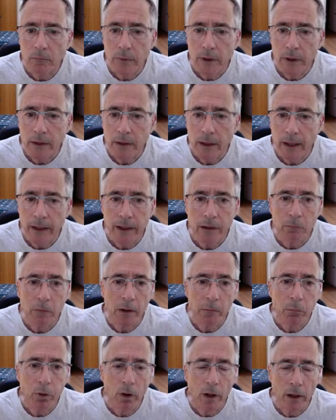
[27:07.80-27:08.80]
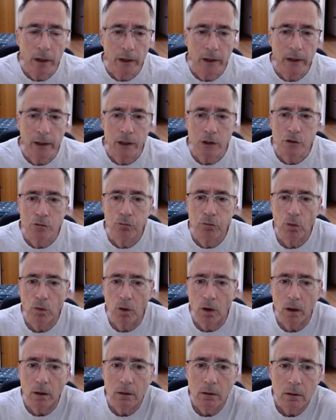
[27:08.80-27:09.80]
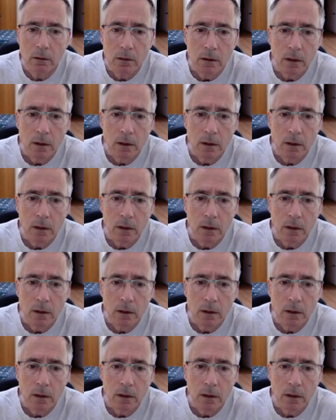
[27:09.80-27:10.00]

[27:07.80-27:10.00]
be attacking my pawn on h4.